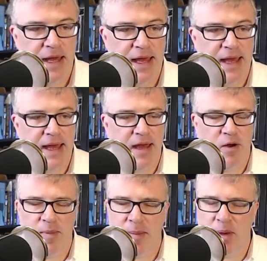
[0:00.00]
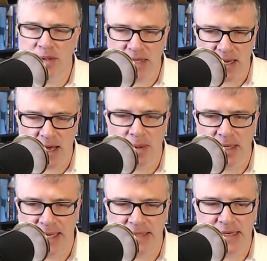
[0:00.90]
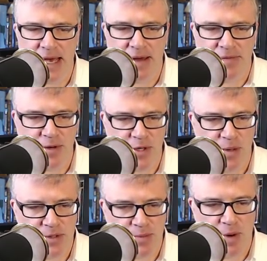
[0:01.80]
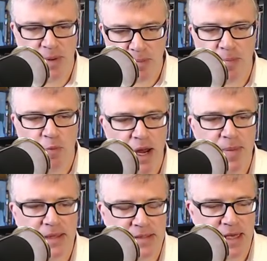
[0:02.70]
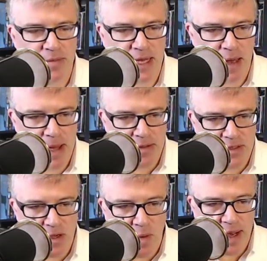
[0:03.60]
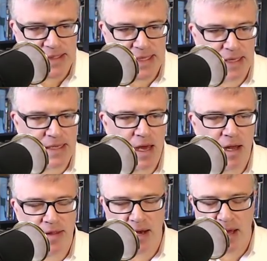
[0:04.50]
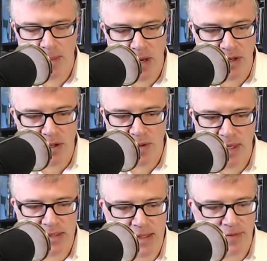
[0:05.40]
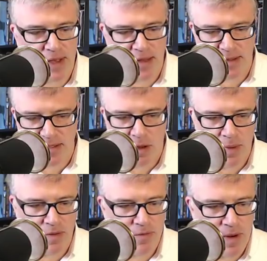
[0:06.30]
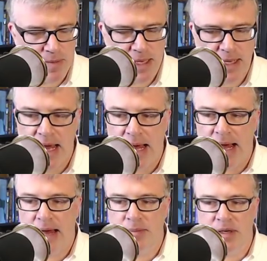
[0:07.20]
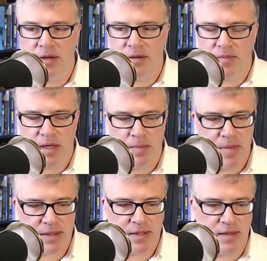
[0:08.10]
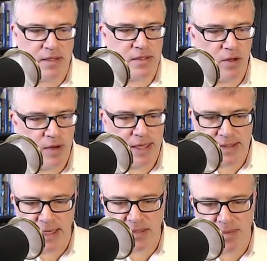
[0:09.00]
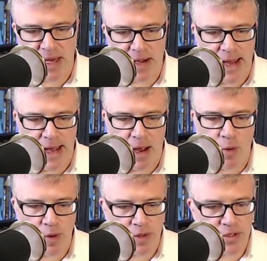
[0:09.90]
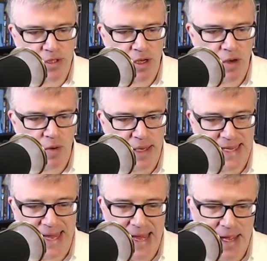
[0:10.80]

Or maybe it was like a couple of days after she was born, but right about the same time. And so I sat down, I thought, I'm going to do this. I've got the Talmud in front of me. I'm going to commit to this learning. It takes about an hour or so a day.